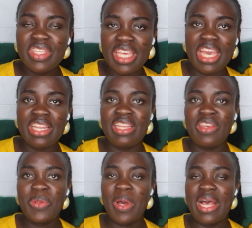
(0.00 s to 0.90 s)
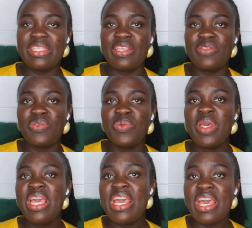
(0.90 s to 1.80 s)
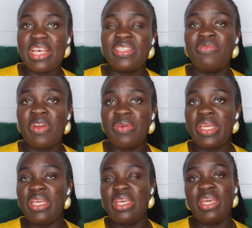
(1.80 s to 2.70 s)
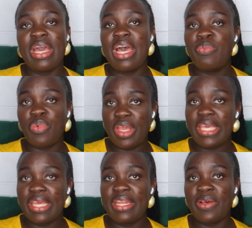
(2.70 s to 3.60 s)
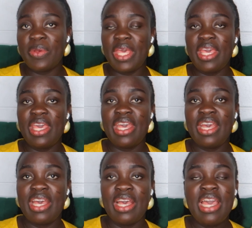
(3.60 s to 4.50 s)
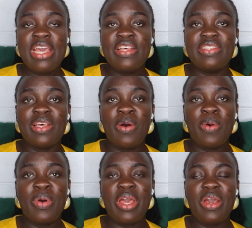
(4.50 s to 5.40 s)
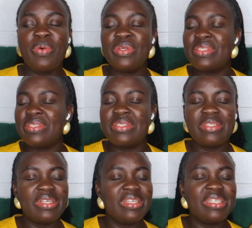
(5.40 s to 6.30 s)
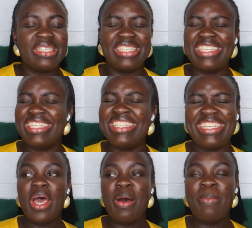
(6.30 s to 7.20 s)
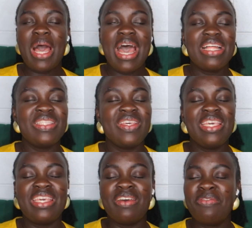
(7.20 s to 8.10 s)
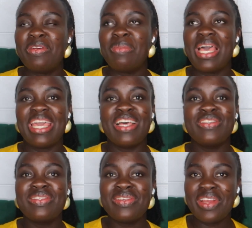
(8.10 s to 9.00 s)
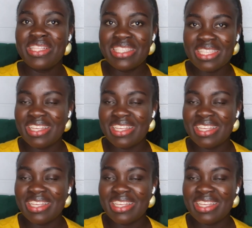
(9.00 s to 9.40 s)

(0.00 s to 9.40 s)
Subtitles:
get, you know, access to, it's very heartbreaking, okay? So it was I had to give them like a strict